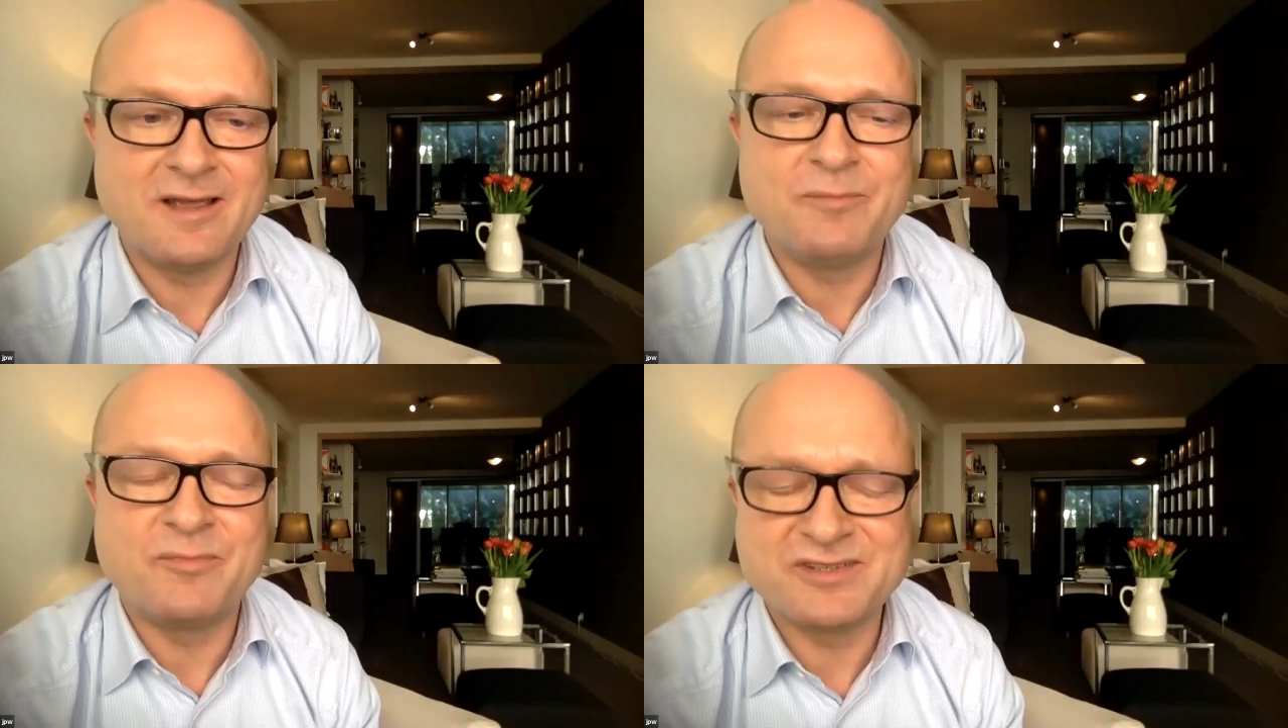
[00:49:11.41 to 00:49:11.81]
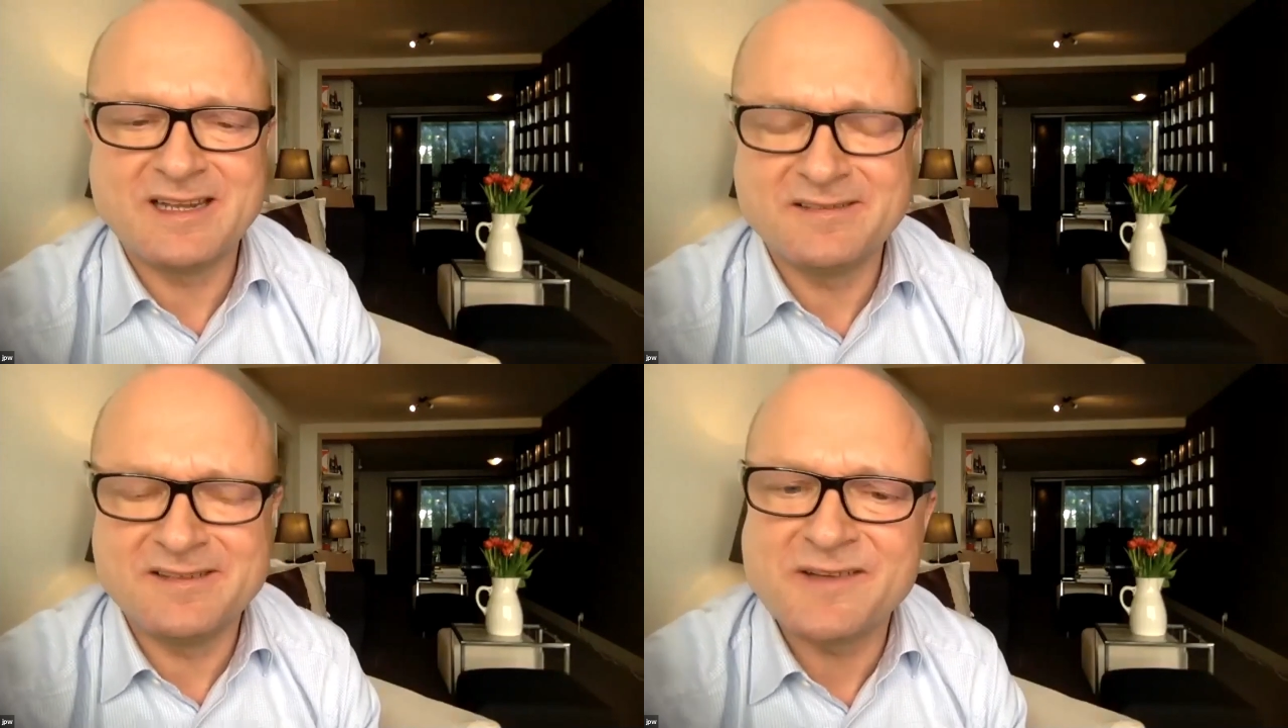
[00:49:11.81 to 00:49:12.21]
These
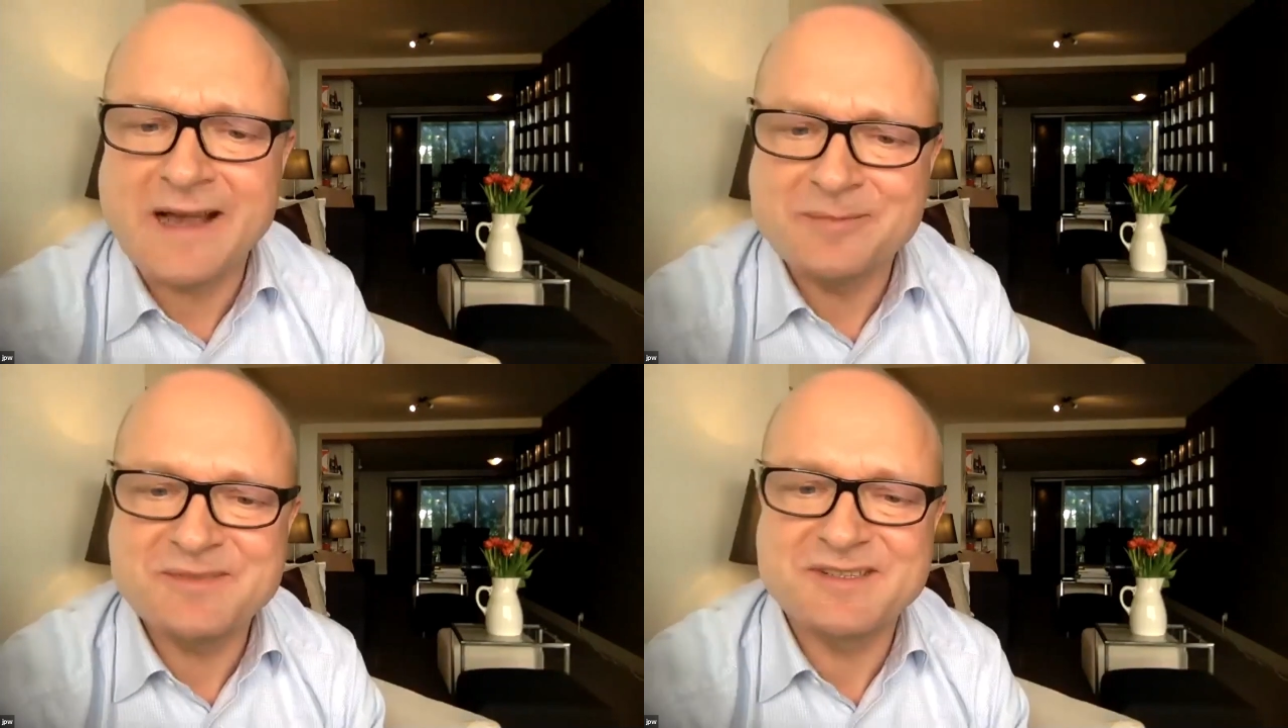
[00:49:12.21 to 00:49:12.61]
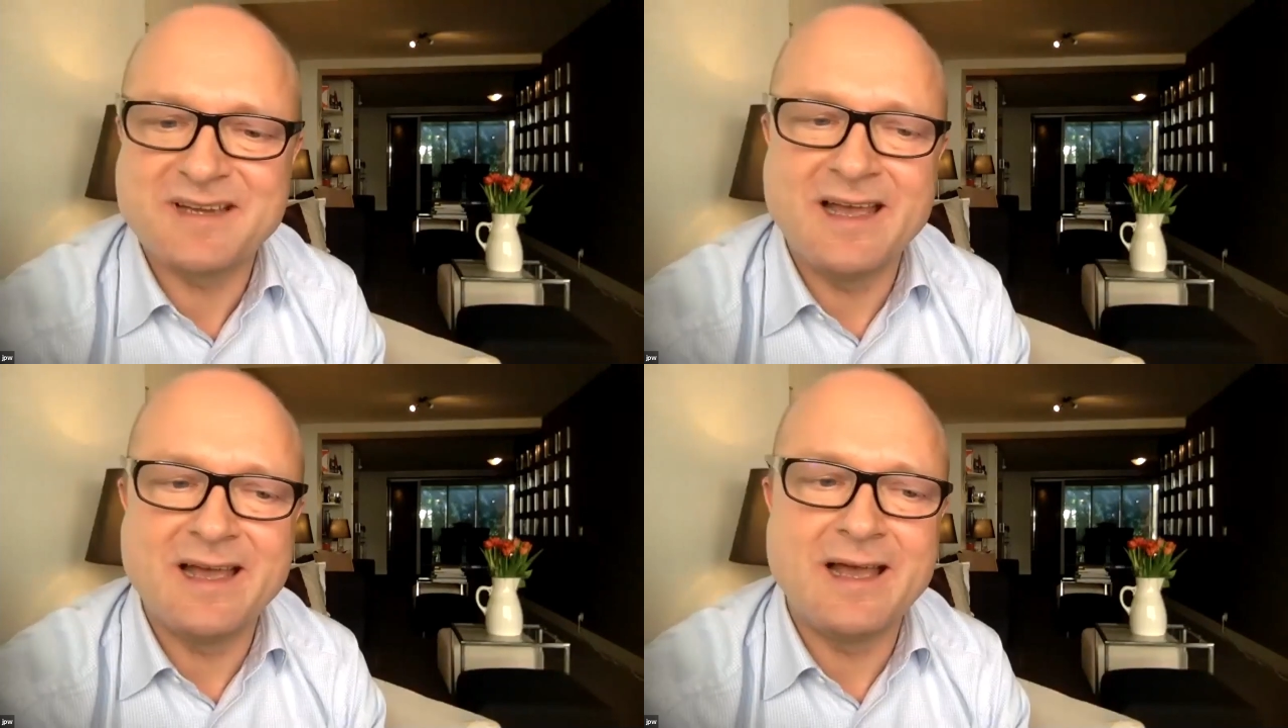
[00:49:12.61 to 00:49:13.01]
are
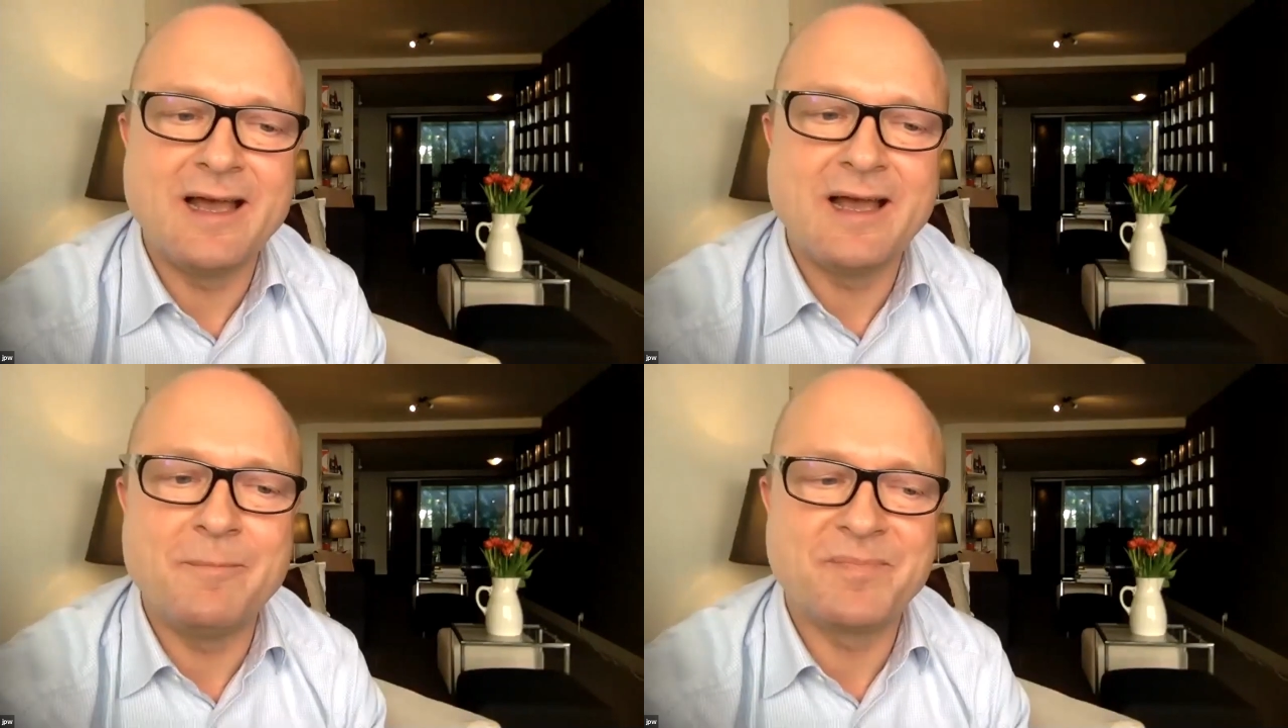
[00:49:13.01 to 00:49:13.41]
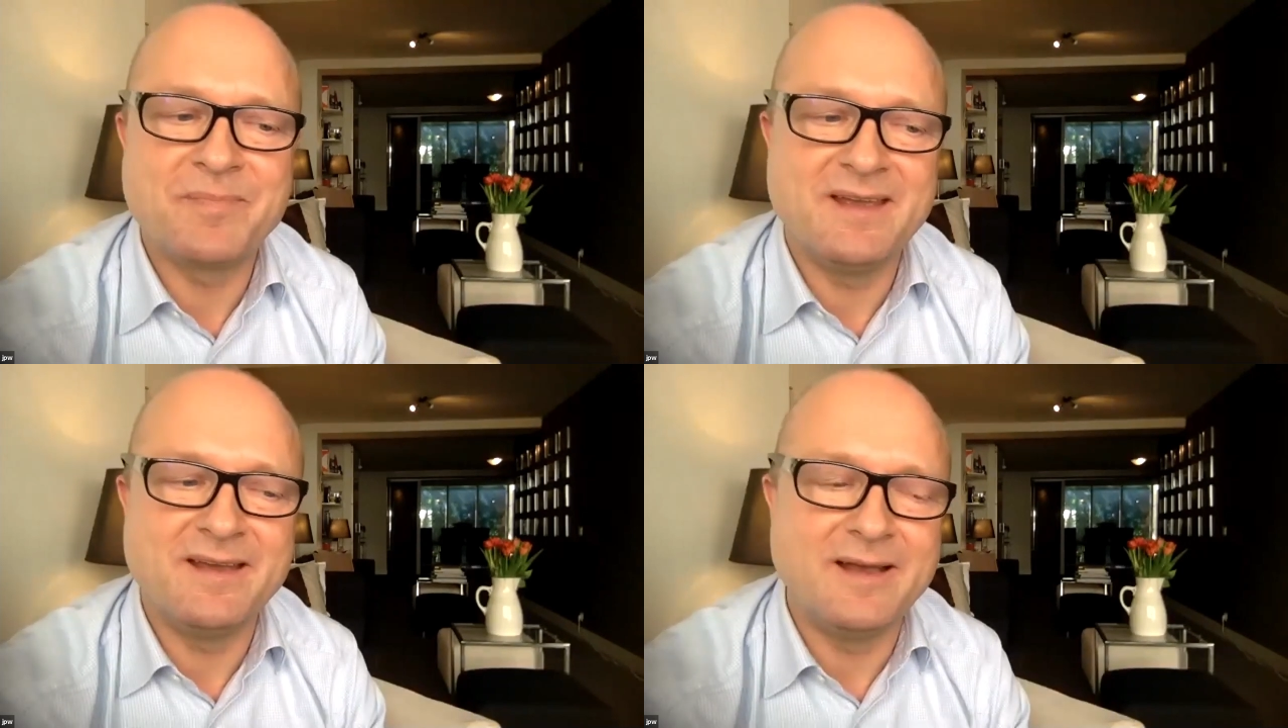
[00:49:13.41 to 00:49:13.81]
unprecedented
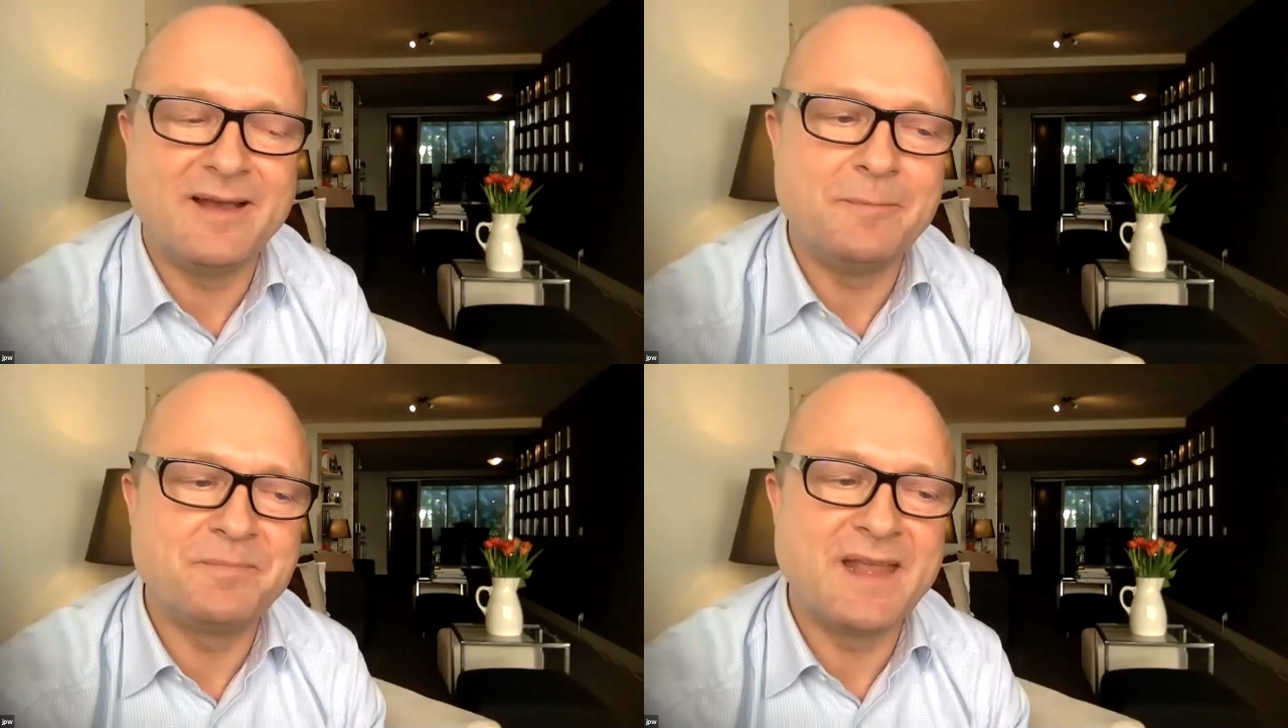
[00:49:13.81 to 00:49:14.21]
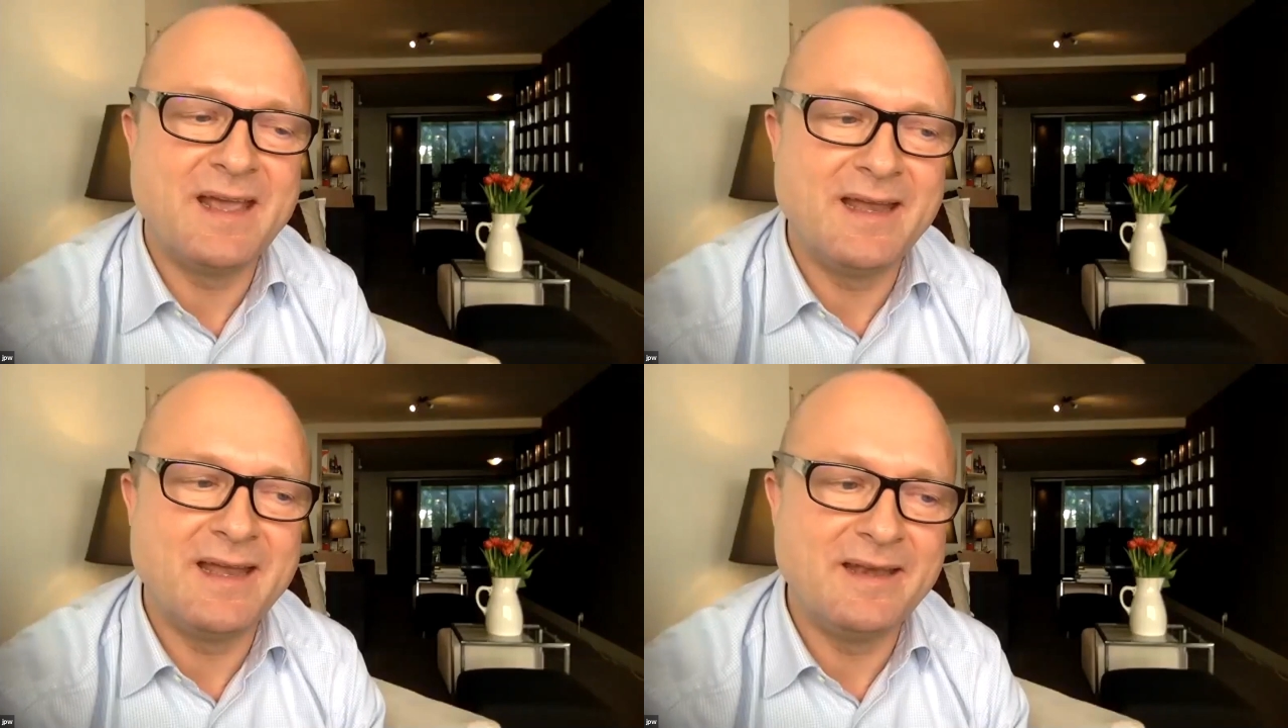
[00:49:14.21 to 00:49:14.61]

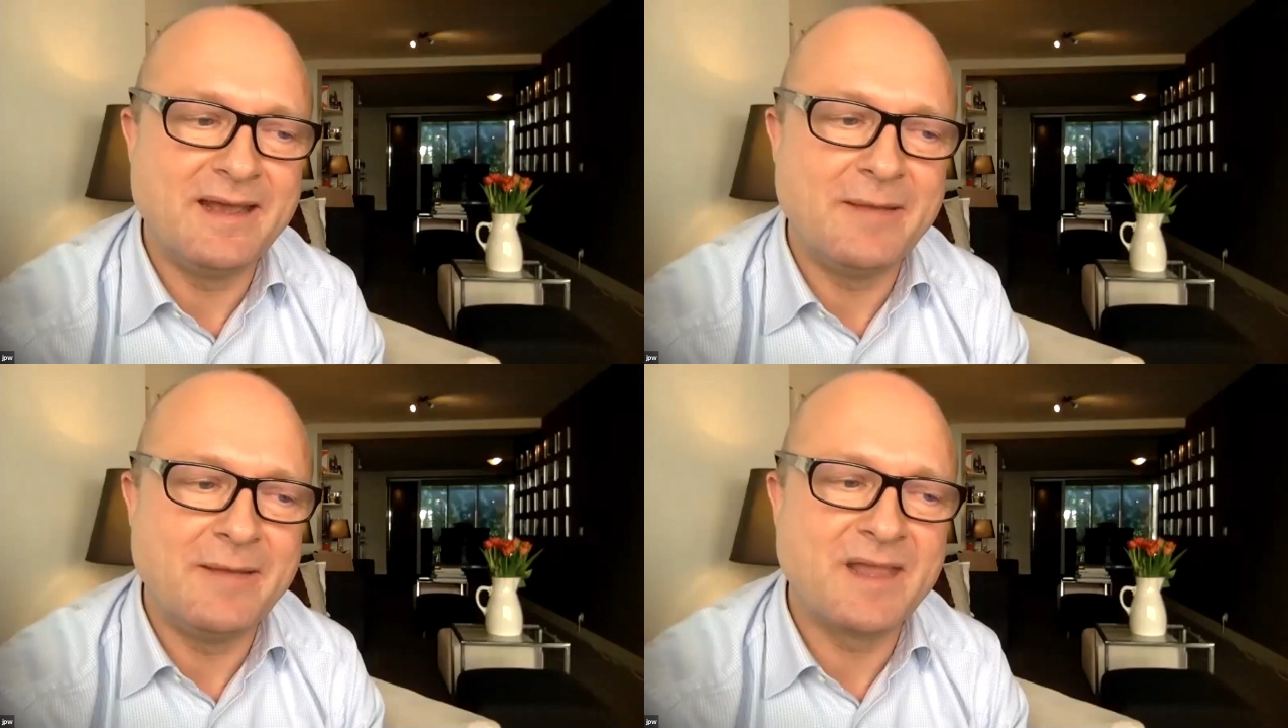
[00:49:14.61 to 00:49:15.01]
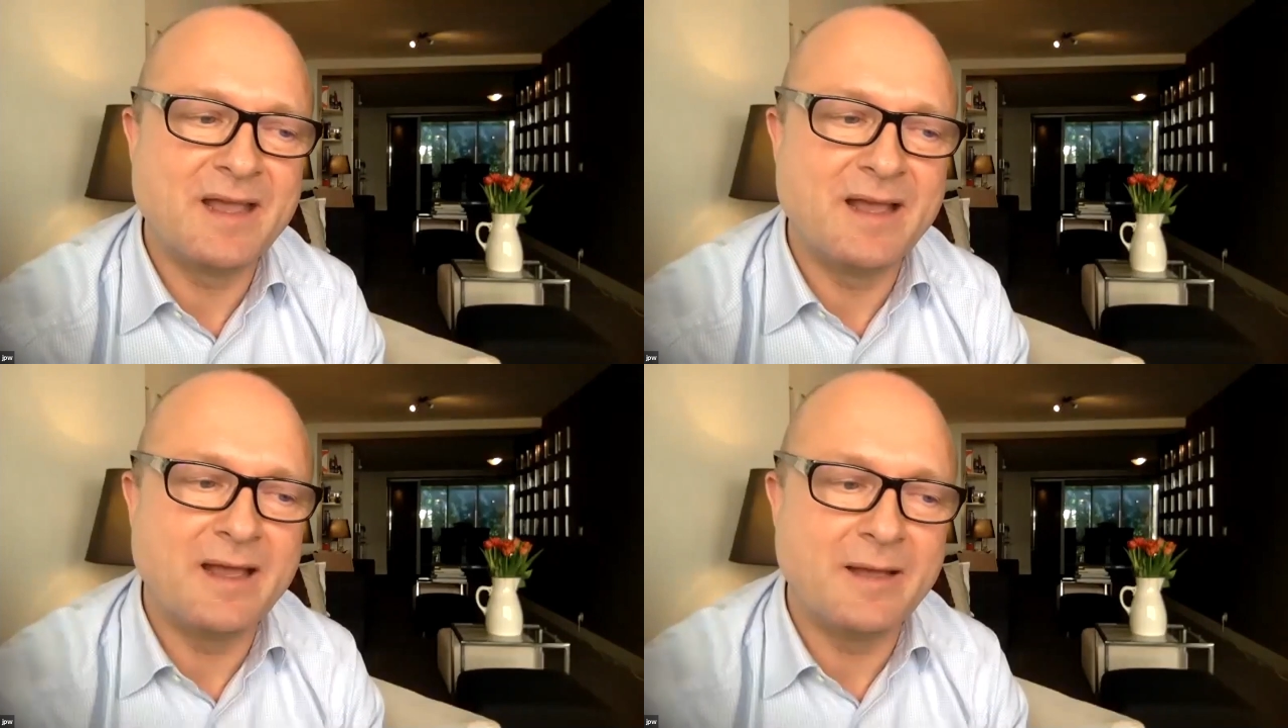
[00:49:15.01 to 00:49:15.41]
times, well,